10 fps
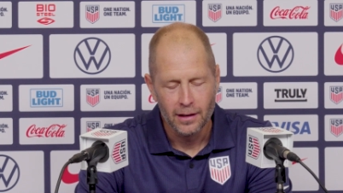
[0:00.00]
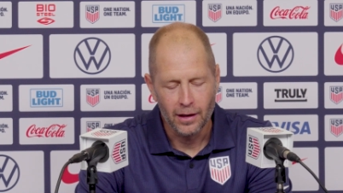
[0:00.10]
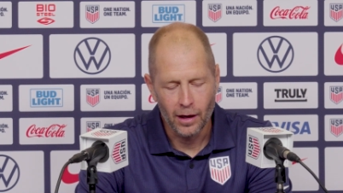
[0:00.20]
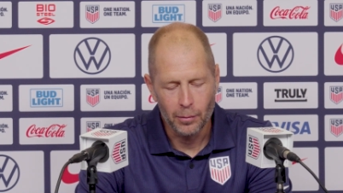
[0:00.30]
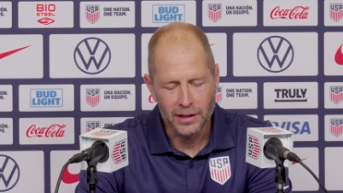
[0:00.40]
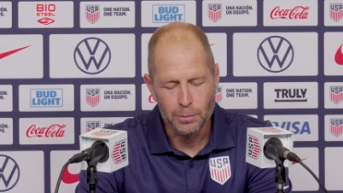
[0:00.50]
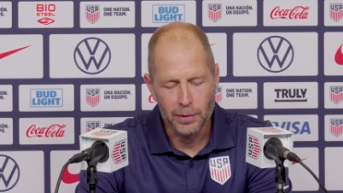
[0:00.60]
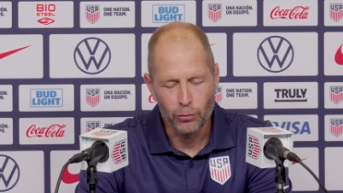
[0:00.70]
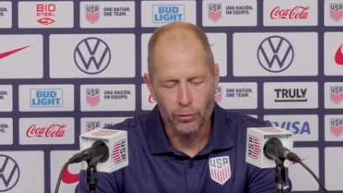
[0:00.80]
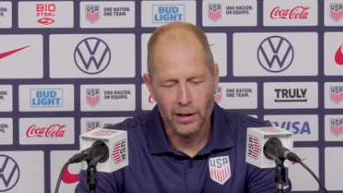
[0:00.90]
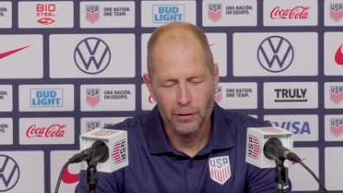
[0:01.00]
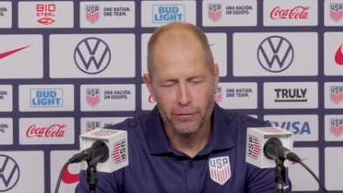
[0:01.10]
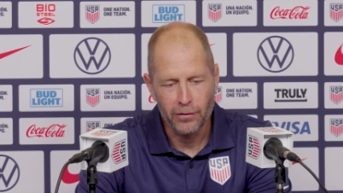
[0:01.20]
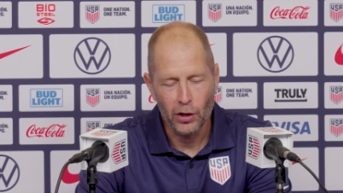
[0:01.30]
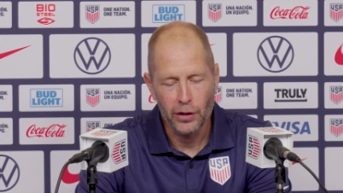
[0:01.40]
um, it's been really
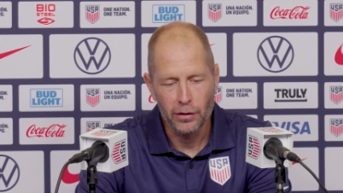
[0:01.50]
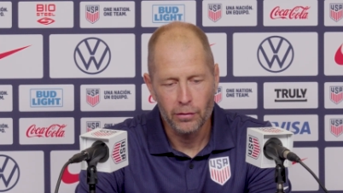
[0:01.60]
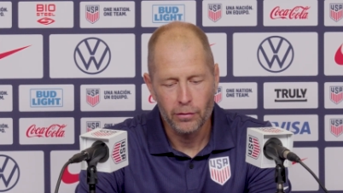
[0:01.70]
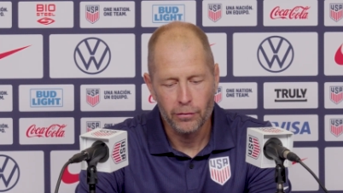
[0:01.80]
fun